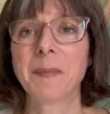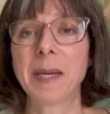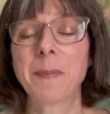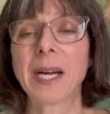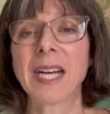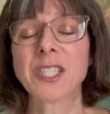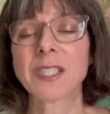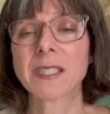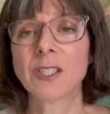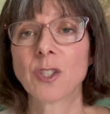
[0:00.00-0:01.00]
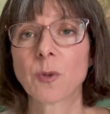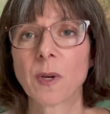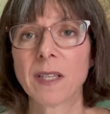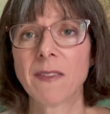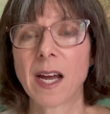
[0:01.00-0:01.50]
But I just
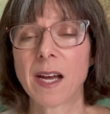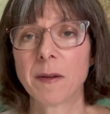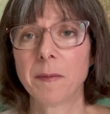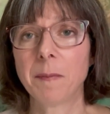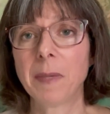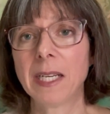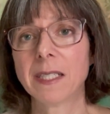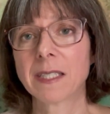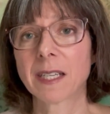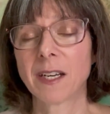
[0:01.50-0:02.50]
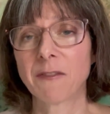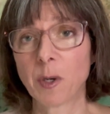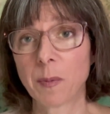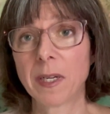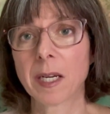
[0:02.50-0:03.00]
enjoyed that means of
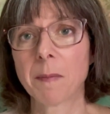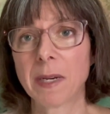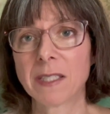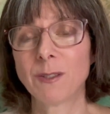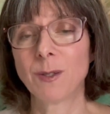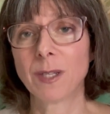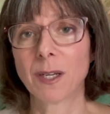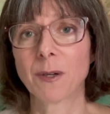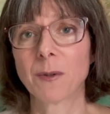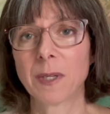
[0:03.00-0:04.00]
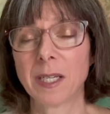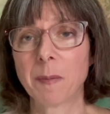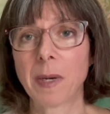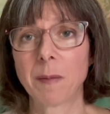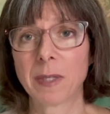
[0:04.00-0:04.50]
opening up my studio in a
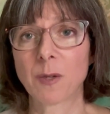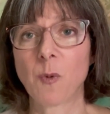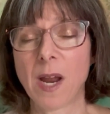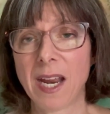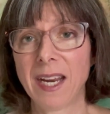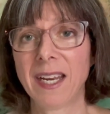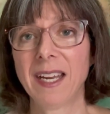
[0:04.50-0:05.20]
public way.